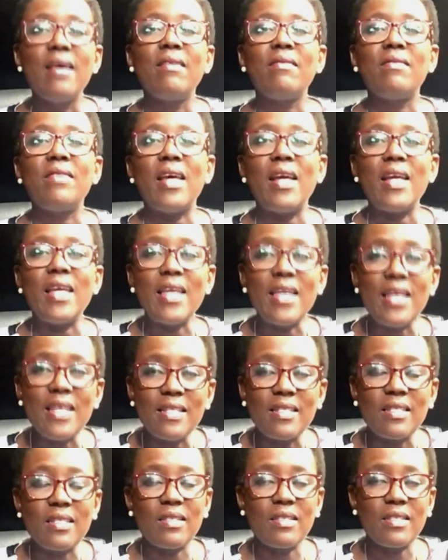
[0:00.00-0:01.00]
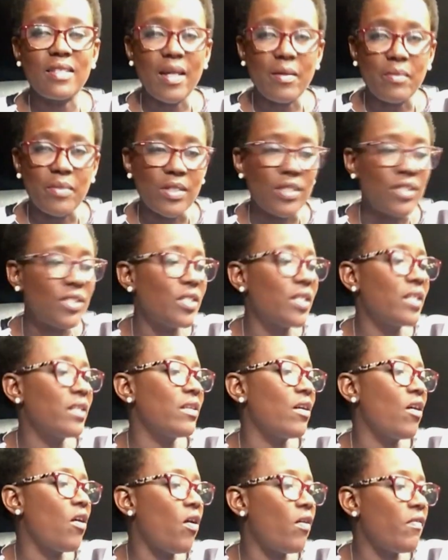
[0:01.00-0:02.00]
There is established
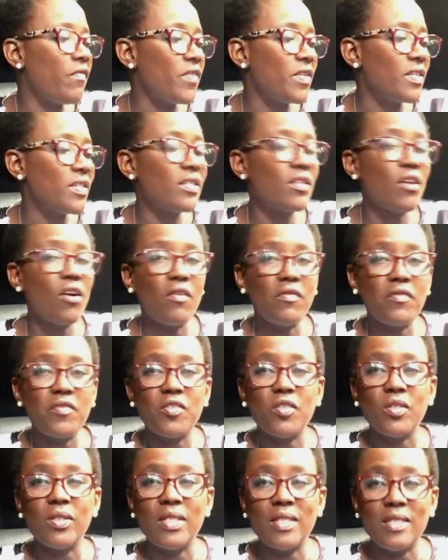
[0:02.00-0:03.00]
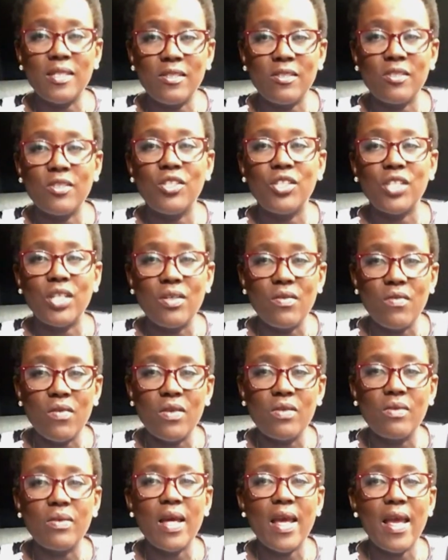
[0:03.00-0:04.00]
the office of Solicitor
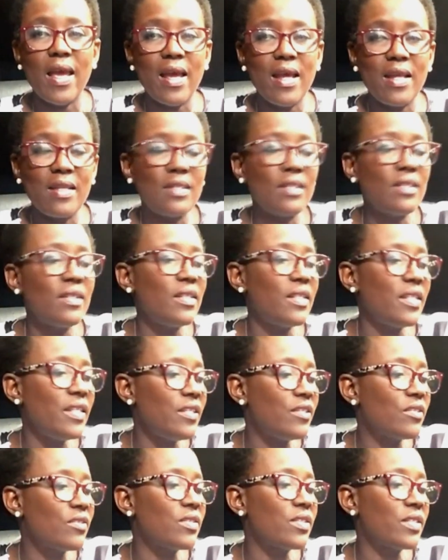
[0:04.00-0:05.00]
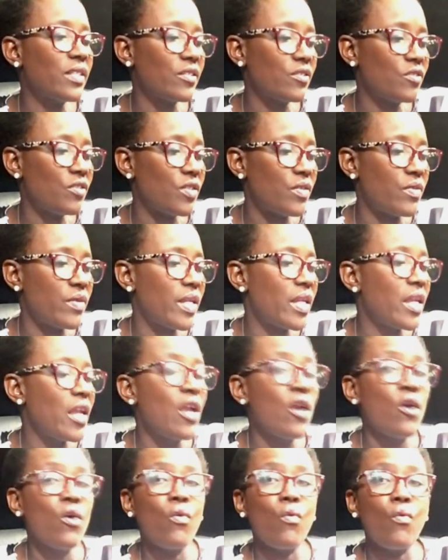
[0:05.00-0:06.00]
General and Legal Secretary,
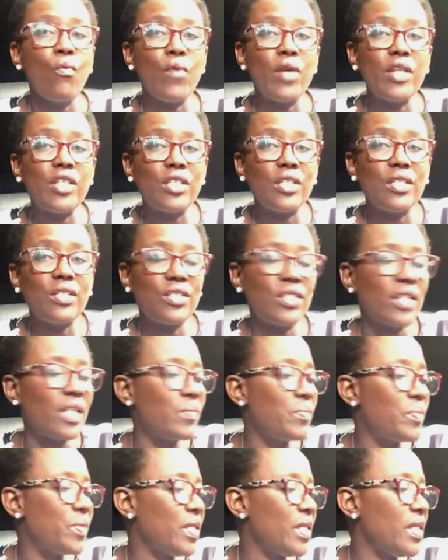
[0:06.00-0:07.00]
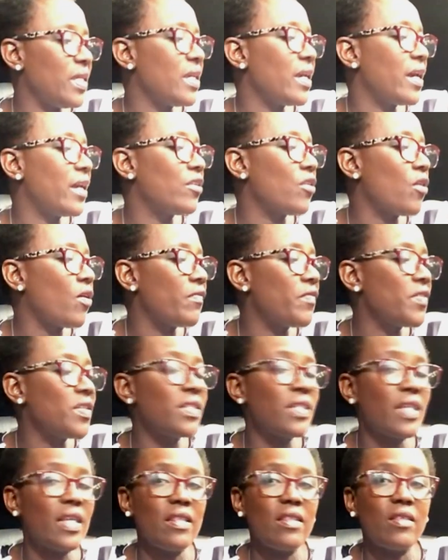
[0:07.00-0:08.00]
which shall be an
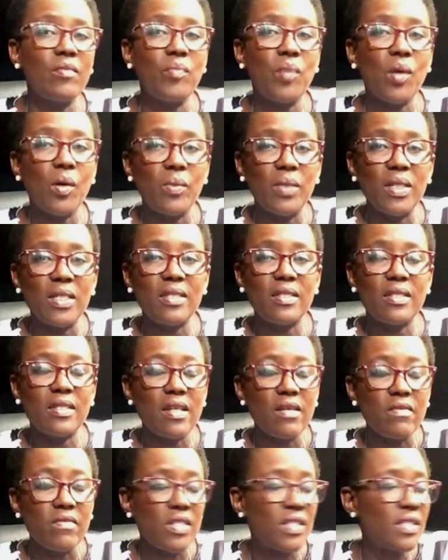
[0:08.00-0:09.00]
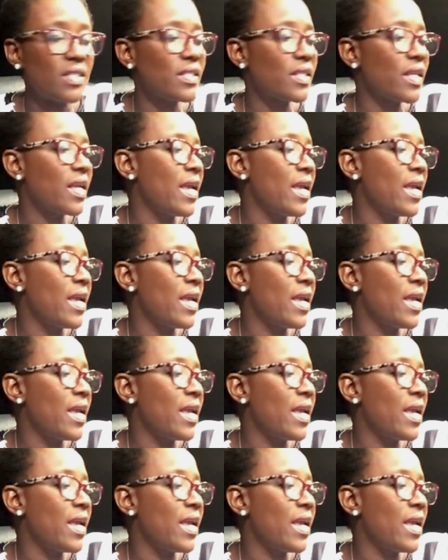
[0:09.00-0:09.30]
office in the public service,